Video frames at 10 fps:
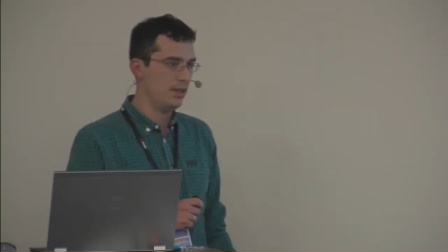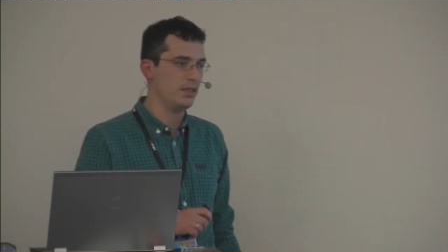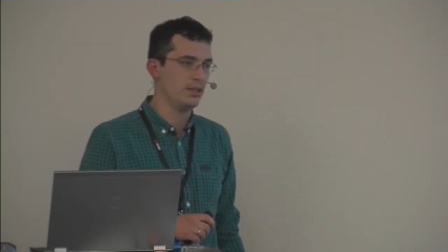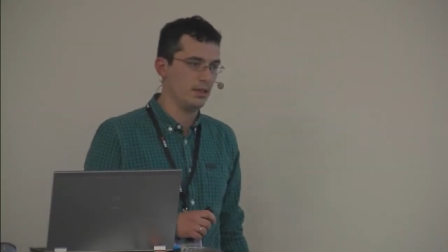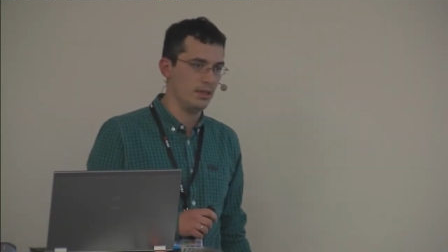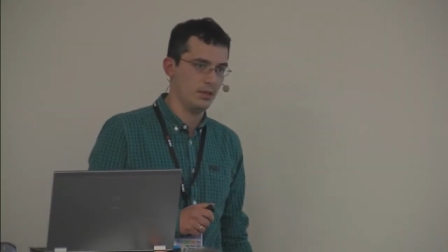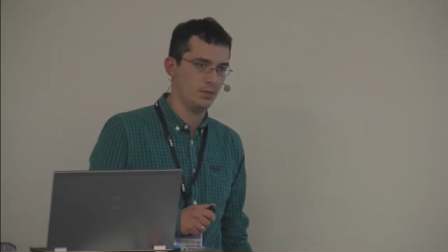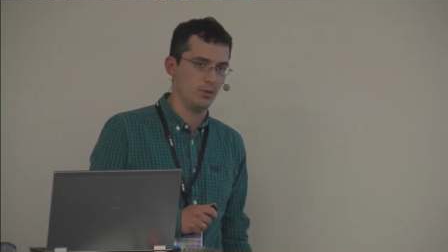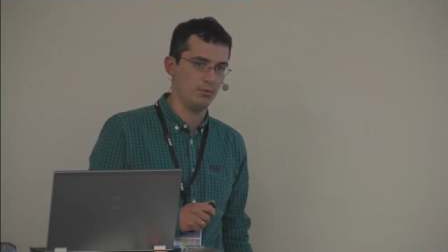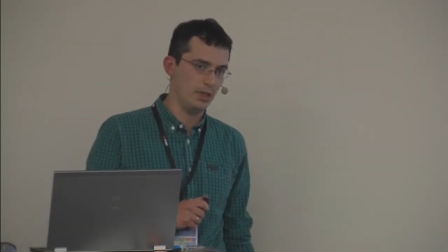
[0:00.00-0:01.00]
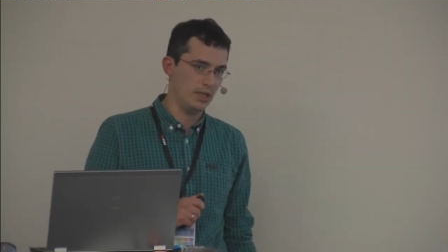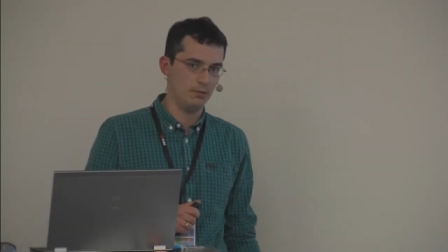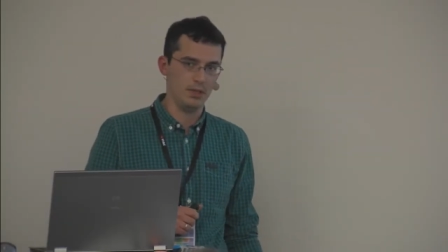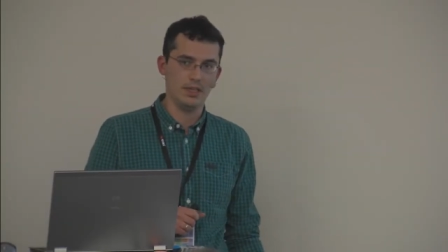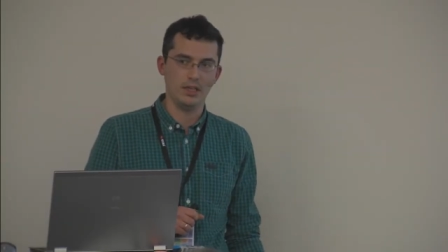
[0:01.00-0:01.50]
designers were really,
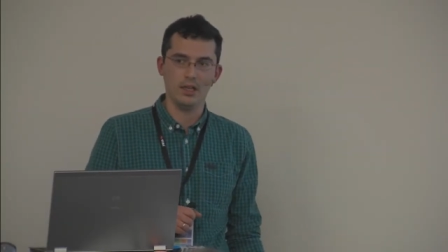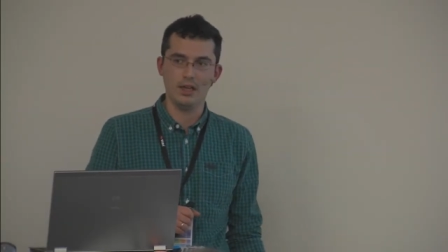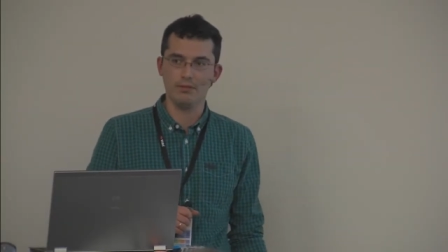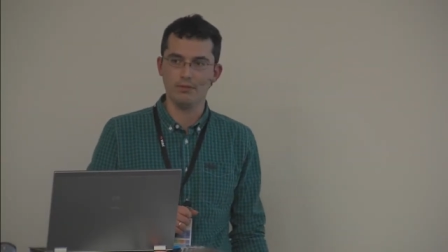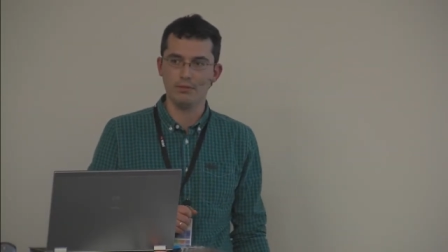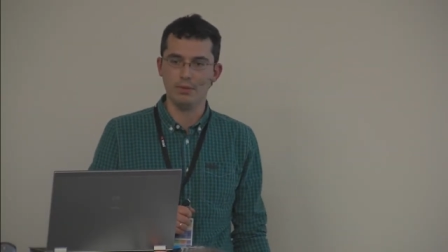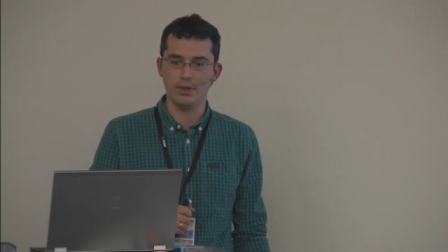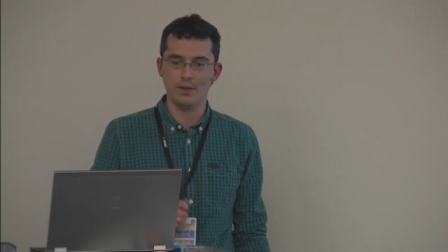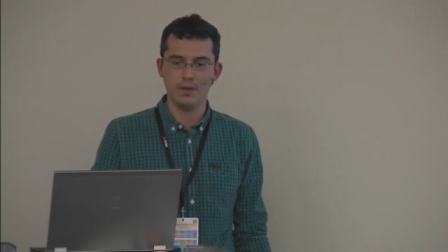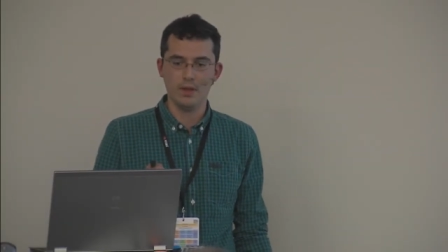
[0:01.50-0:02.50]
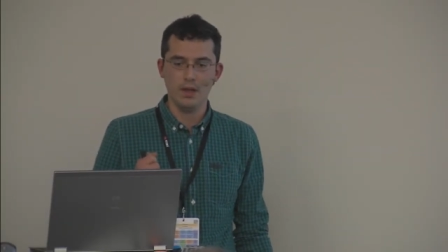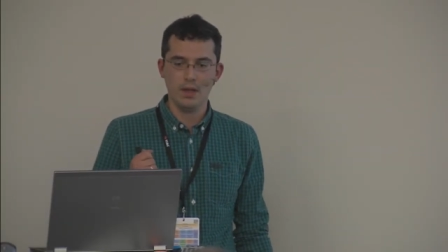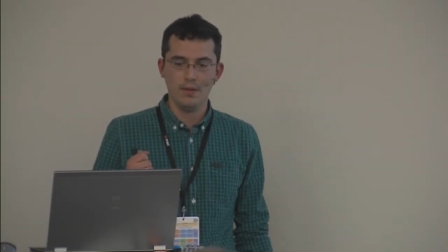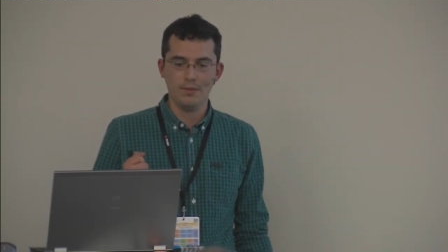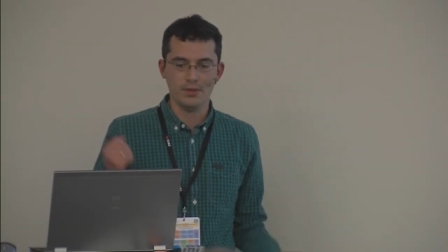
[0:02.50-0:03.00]
really in love with
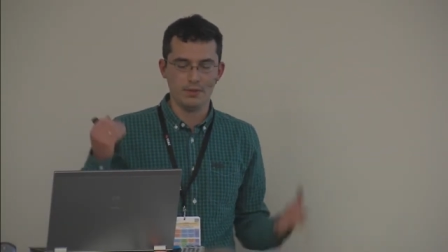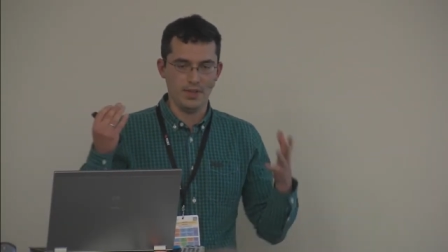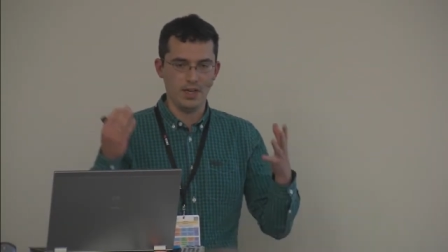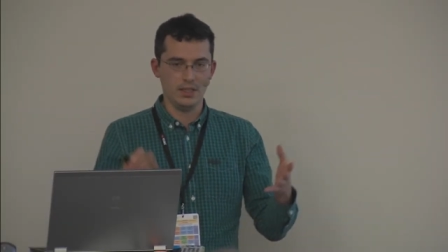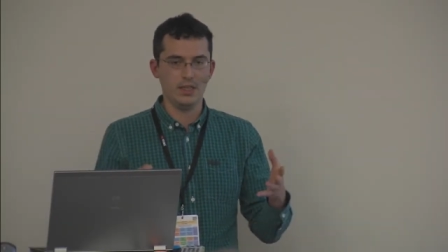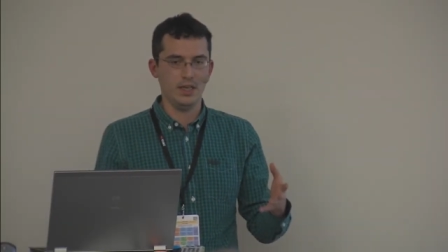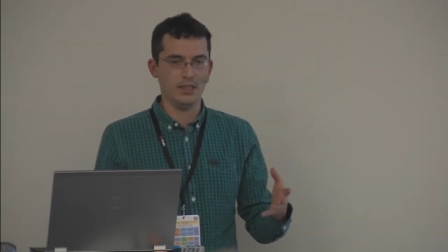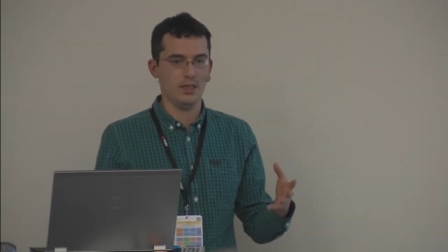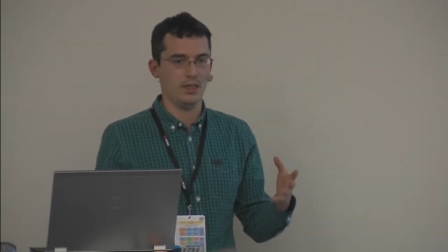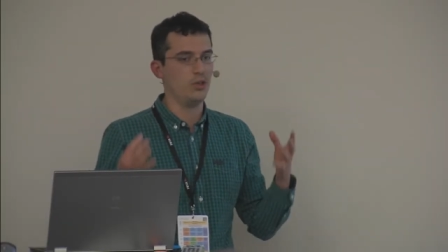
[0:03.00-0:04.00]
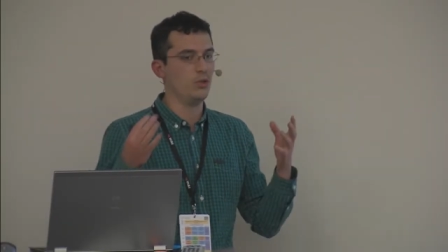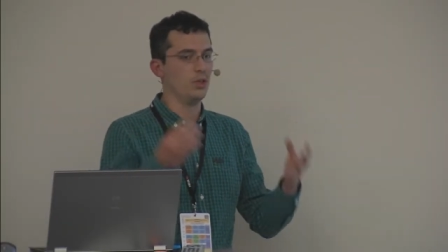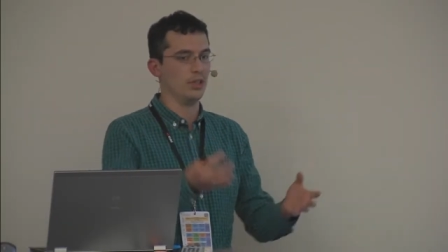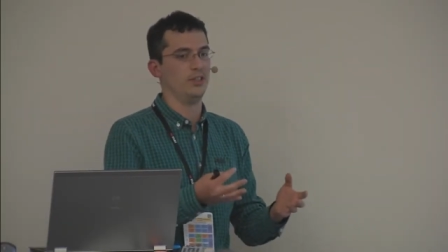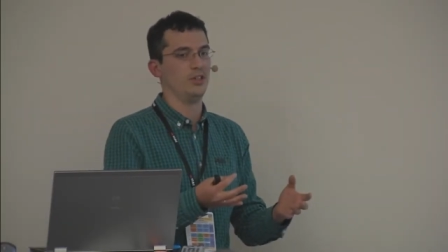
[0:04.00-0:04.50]
sort of the idea is like Google is